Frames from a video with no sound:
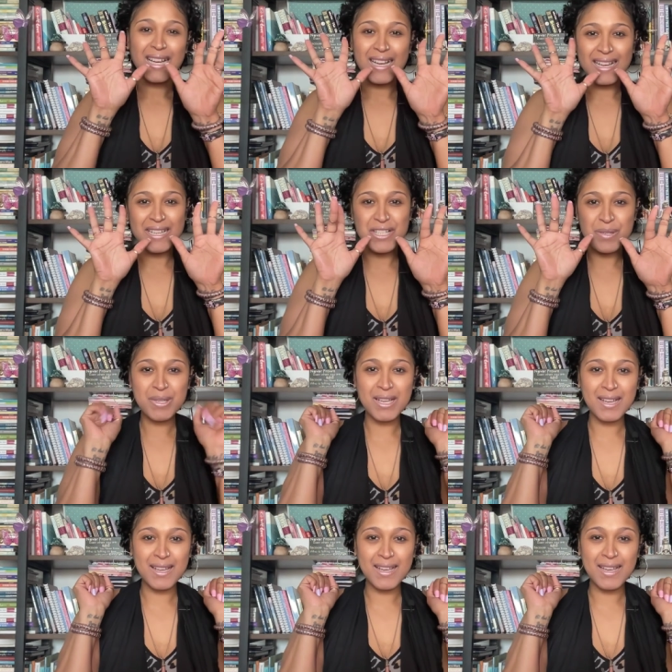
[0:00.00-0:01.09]
Hi,
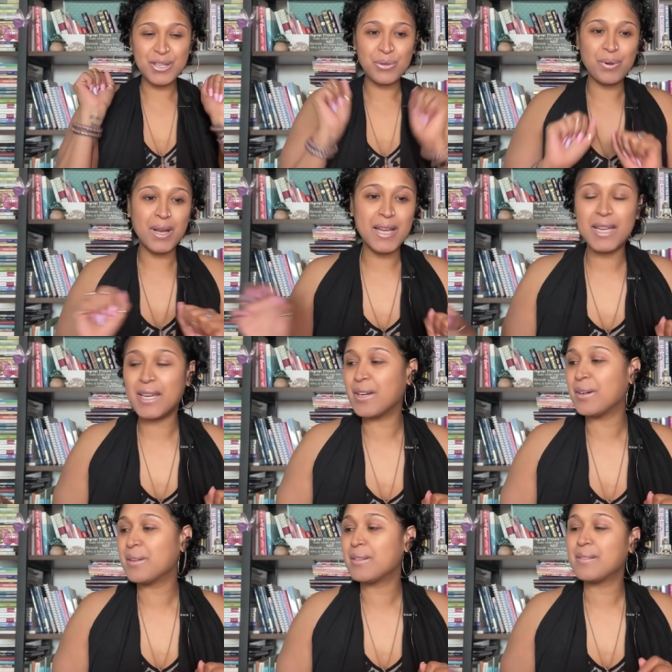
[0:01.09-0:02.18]
Gemini, Narai
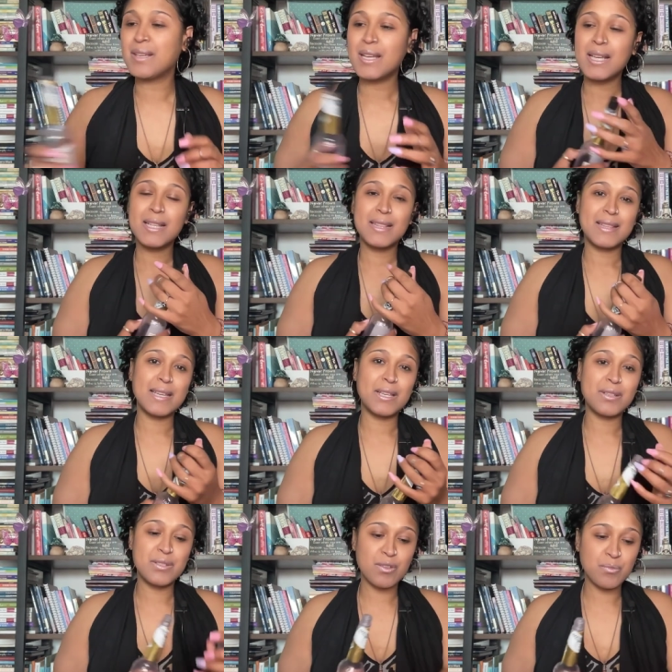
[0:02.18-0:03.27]
here. Thank you
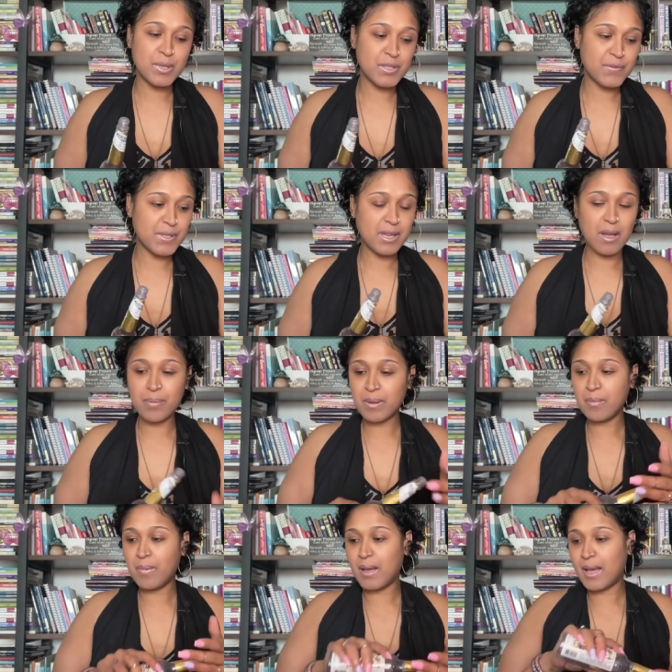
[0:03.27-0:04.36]
so much for
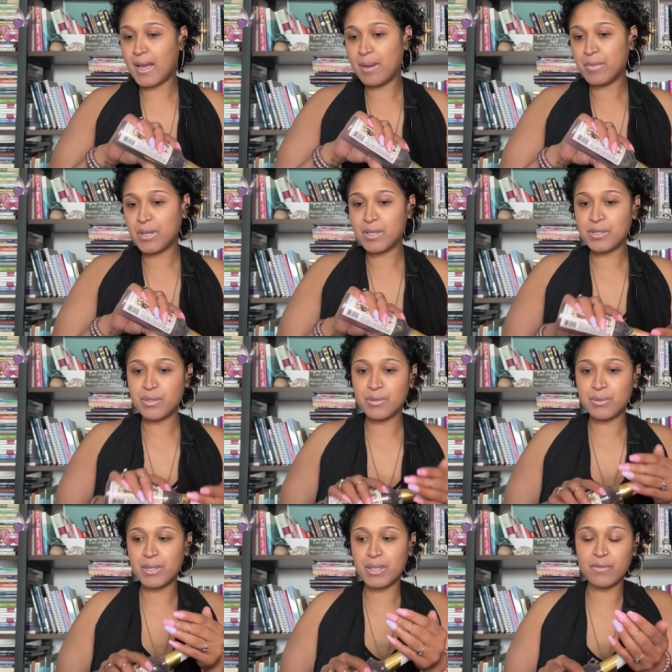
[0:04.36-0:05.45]
stopping by. I'm going to do a
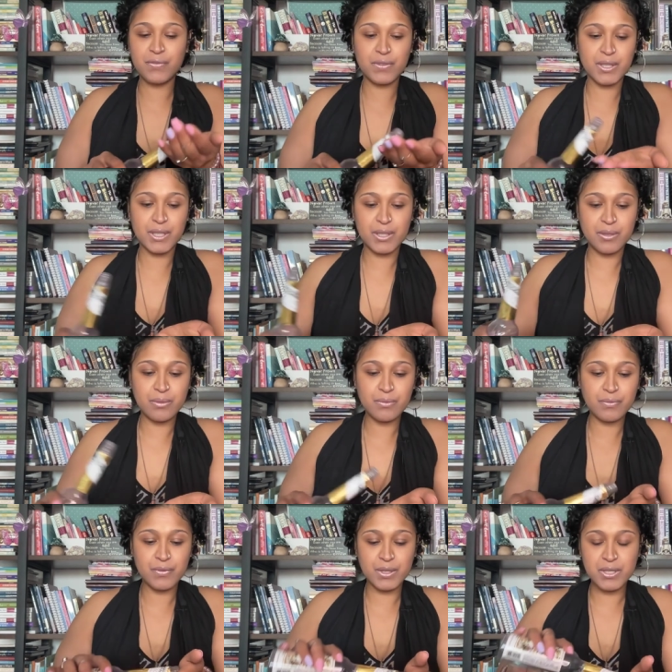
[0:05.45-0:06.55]
reading for you
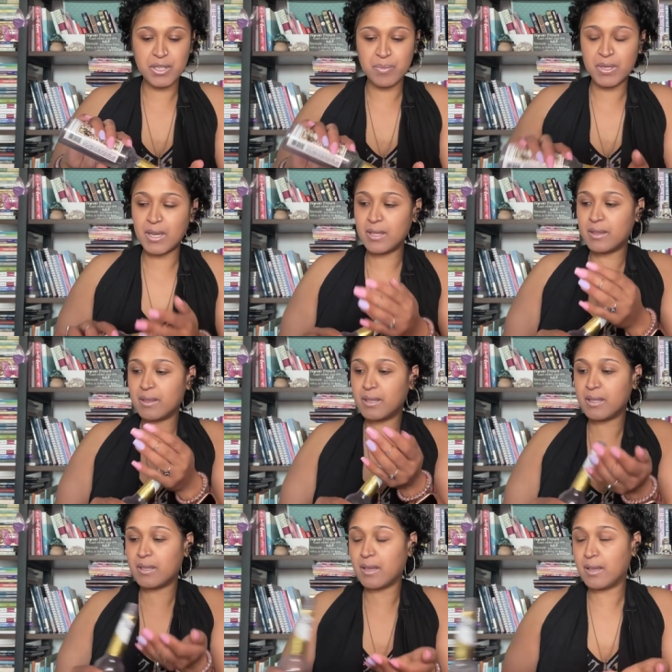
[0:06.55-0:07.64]
for Gemini,
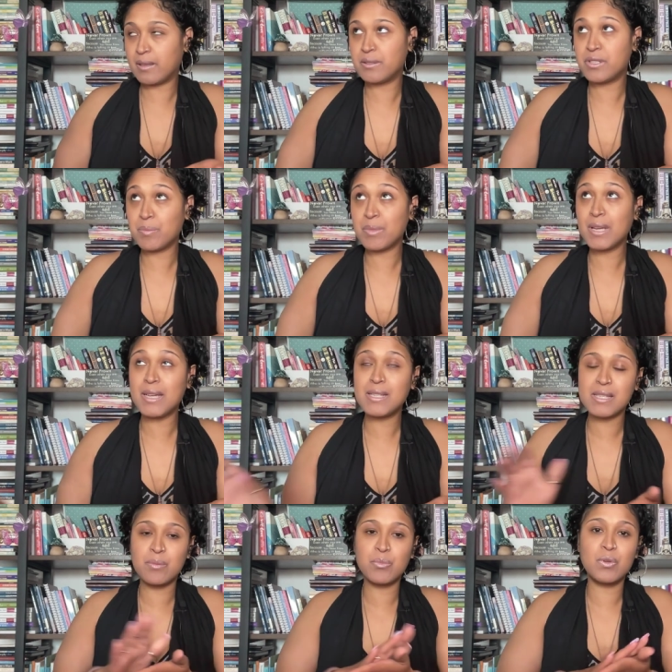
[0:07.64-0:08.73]
uh, Gemini,
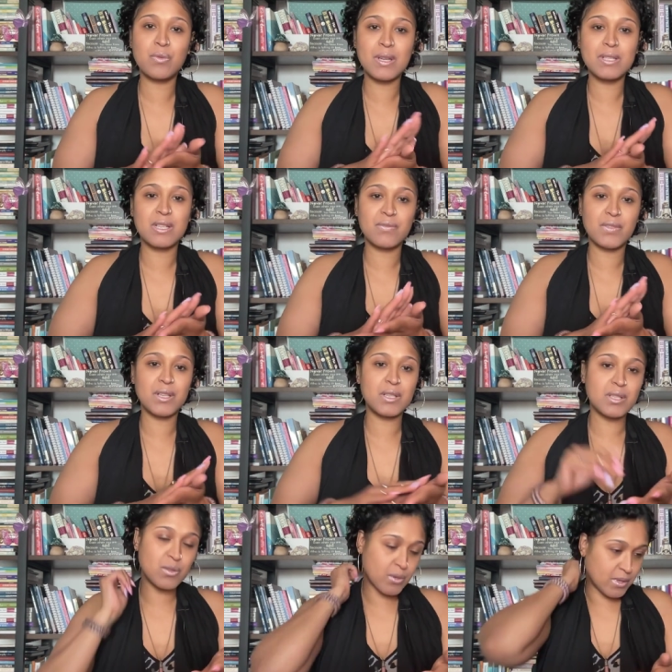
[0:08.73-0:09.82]
Sun, Moon, Rising,
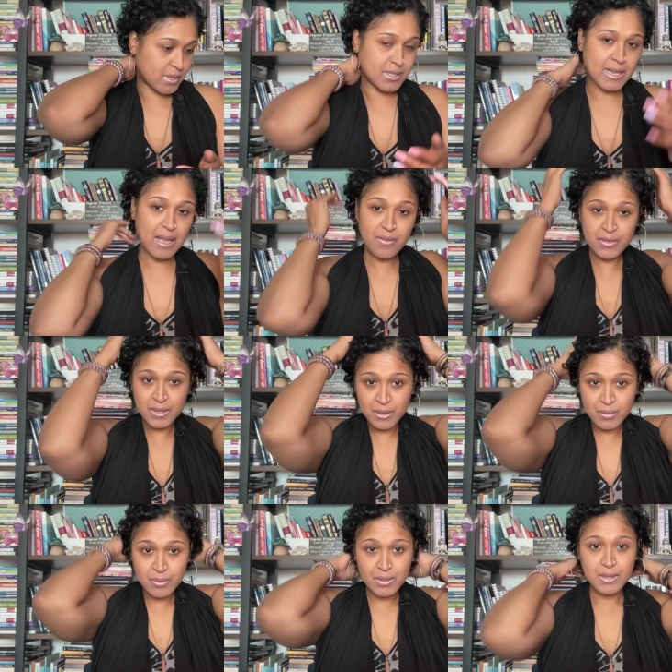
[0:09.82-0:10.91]
Venus, North and South
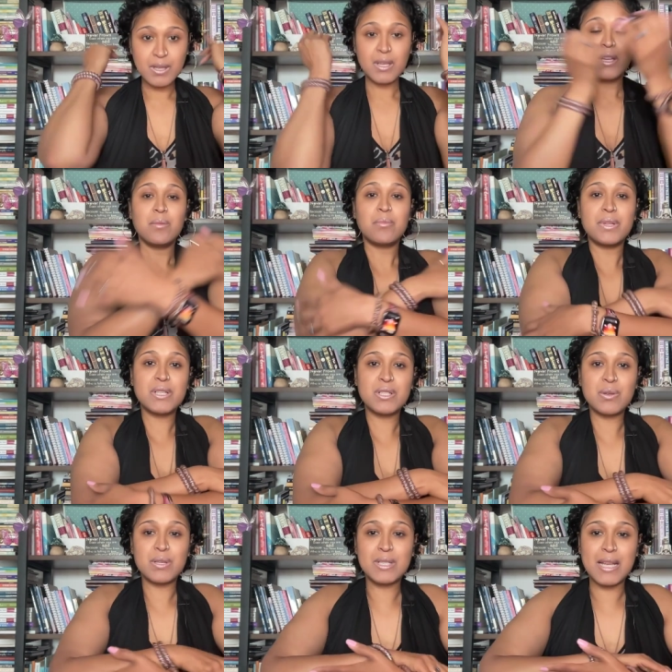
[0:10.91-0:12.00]
Node. Please
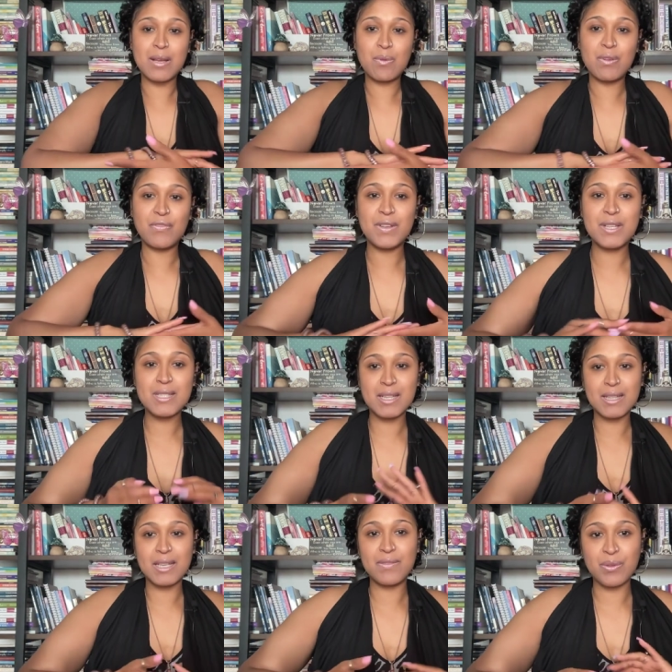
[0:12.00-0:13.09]
know to take what fits and
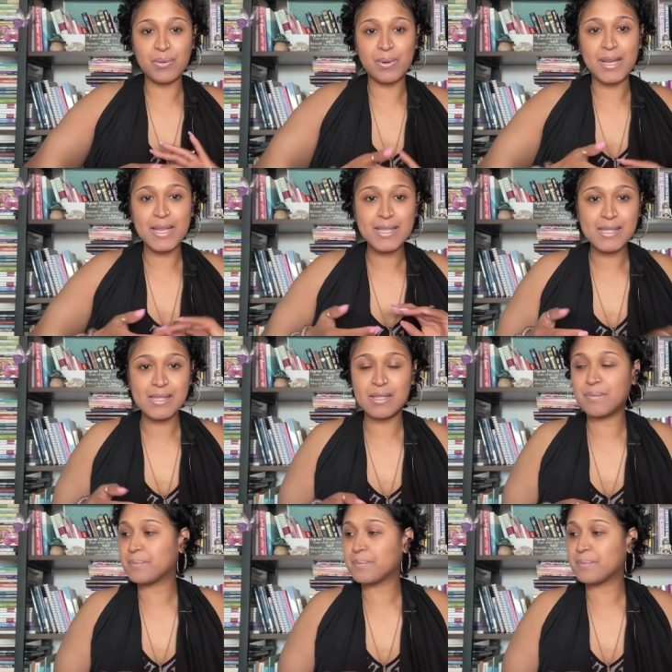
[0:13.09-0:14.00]
leave the rest.